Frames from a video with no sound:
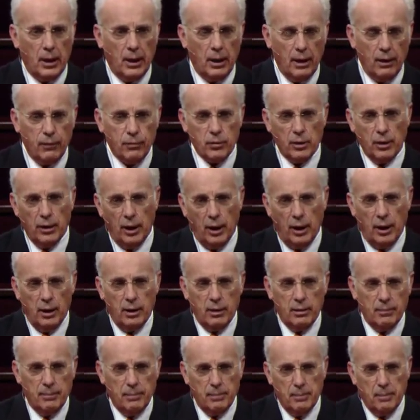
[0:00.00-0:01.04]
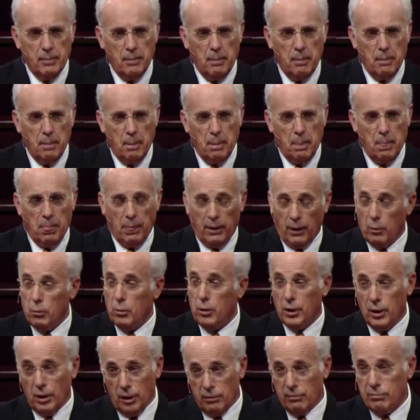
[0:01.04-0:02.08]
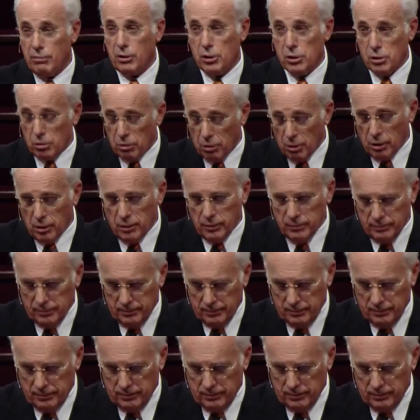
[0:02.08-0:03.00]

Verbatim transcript: And after that, they were done for sure.